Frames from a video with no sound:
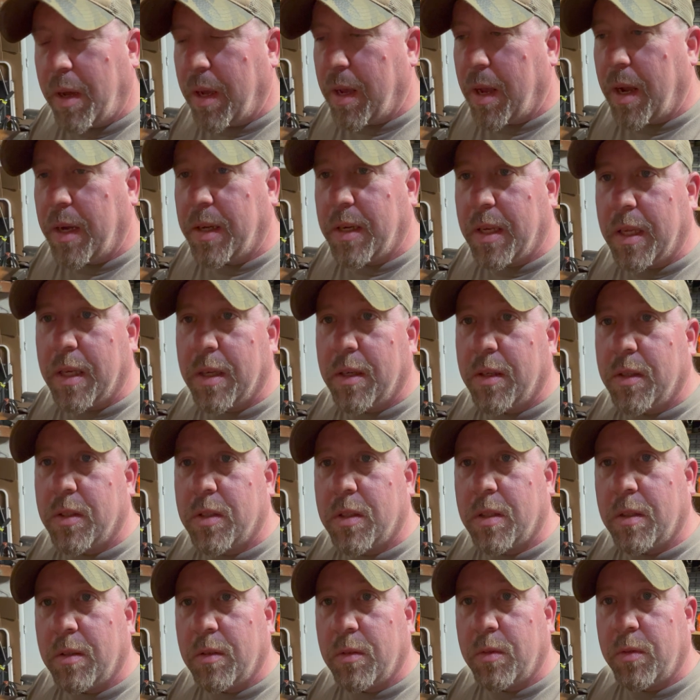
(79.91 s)
ideas
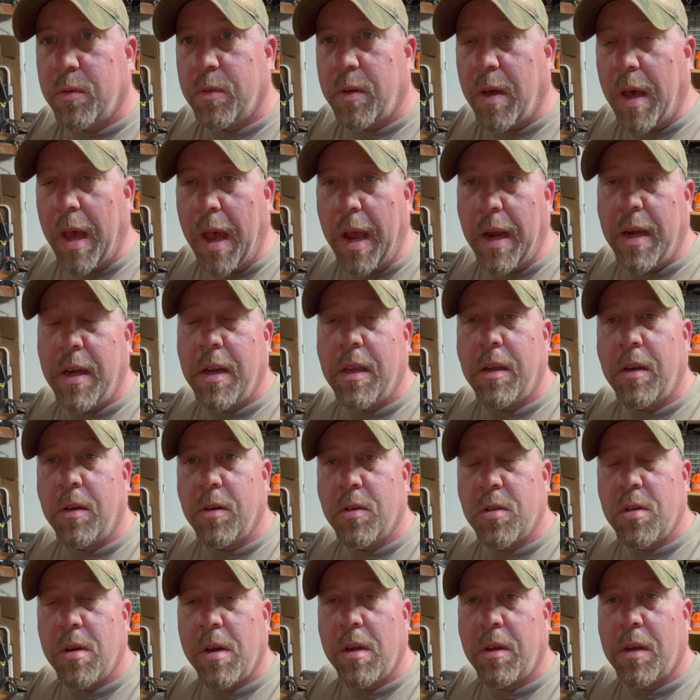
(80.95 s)
of hiding your
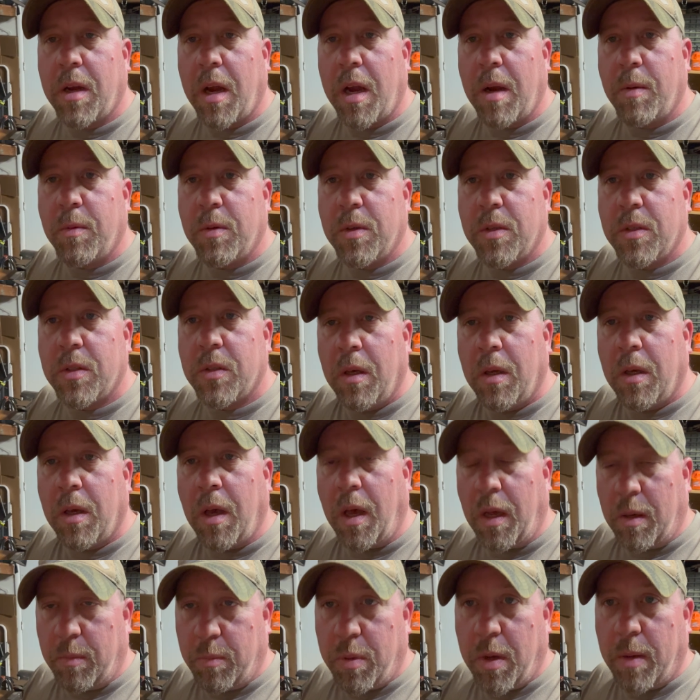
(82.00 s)
trail cameras
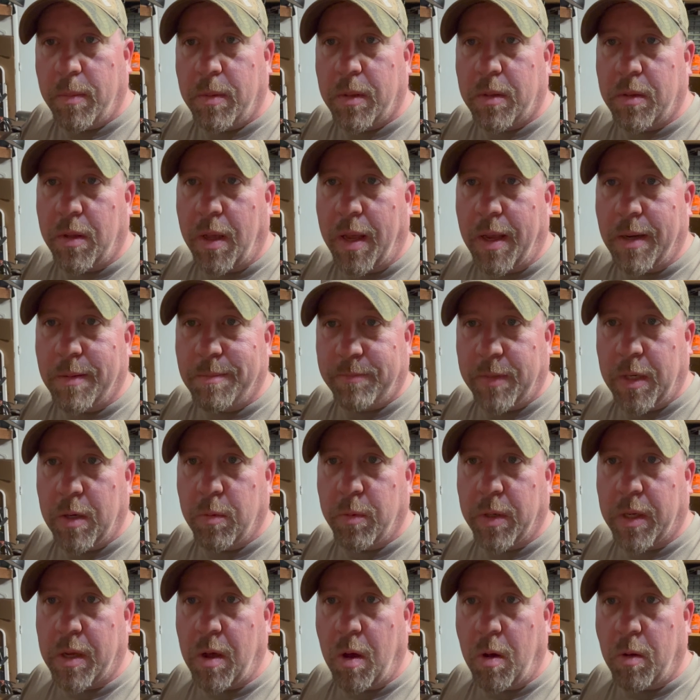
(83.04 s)
on public land. Here we go.